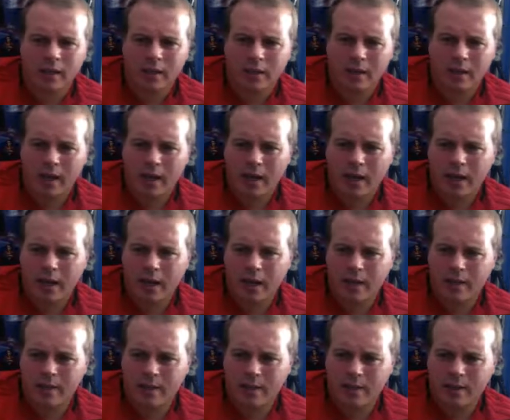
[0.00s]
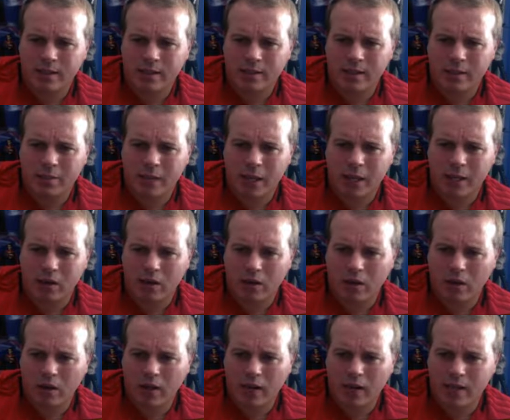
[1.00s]
Arsenal didn't sit back at
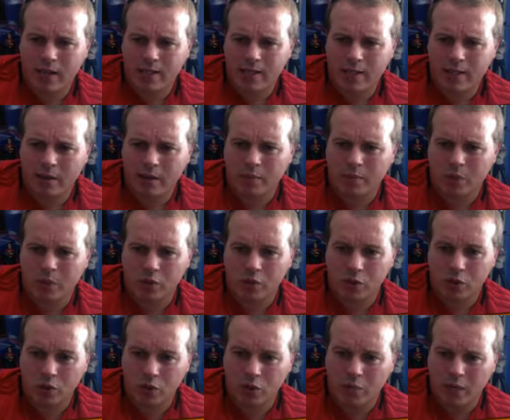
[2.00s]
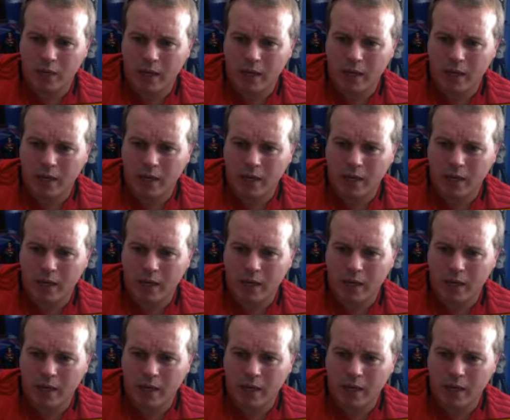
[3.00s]
all. Arsenal pushed up.